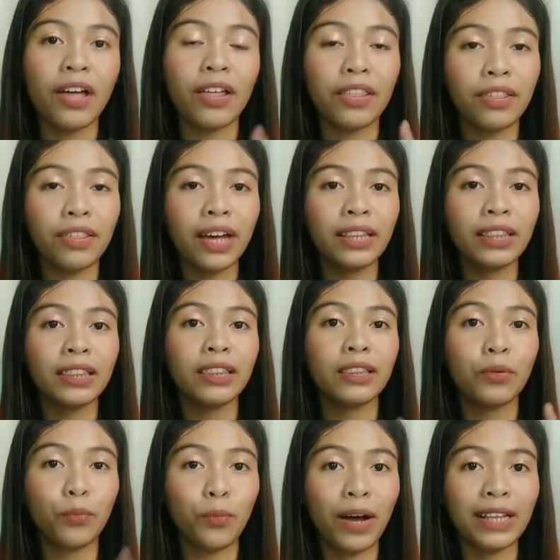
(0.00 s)
That's
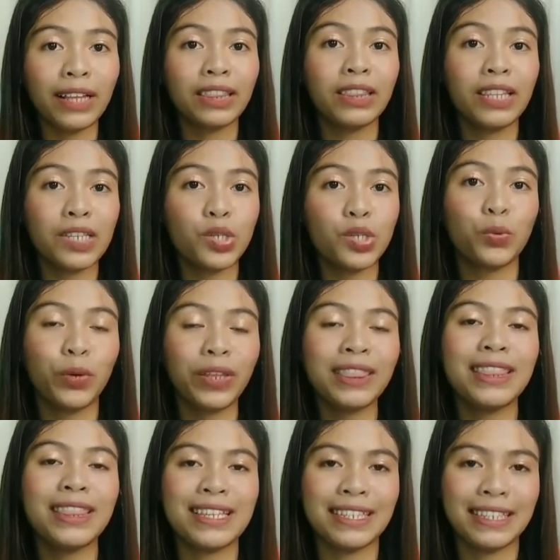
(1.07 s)
what
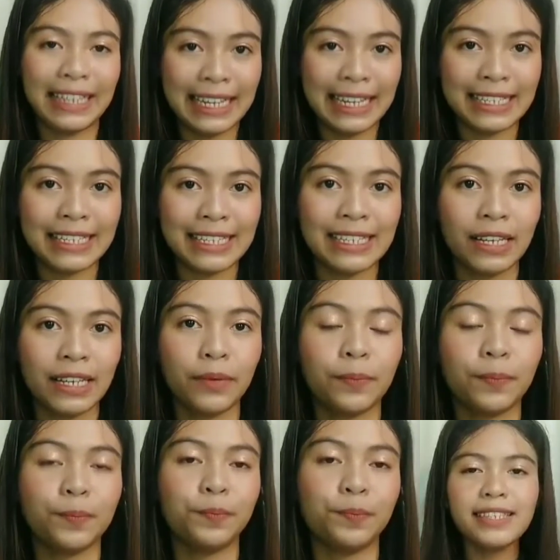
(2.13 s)
discreteness is.
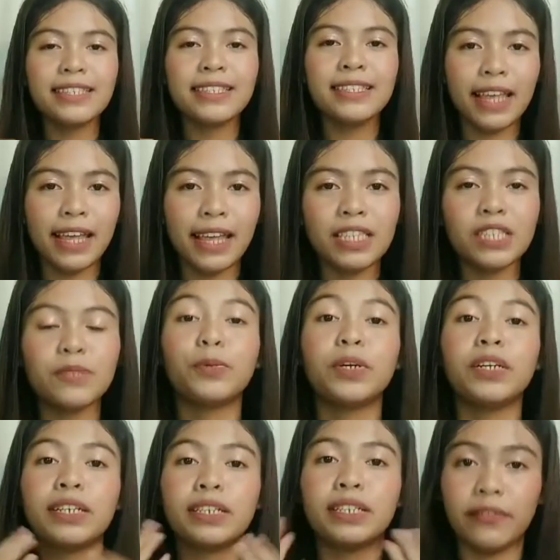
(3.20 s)
Next is
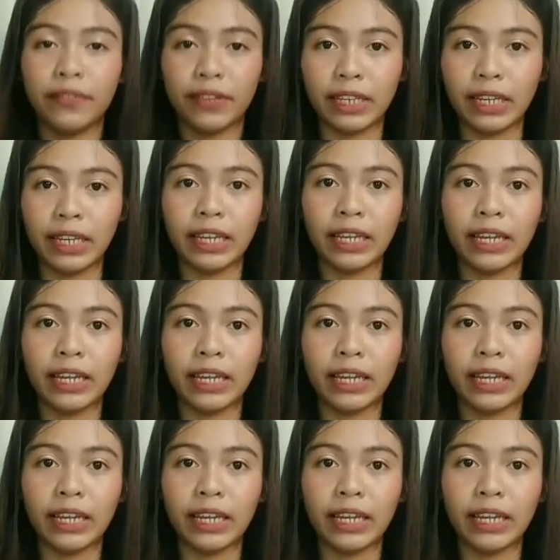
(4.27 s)
productivity.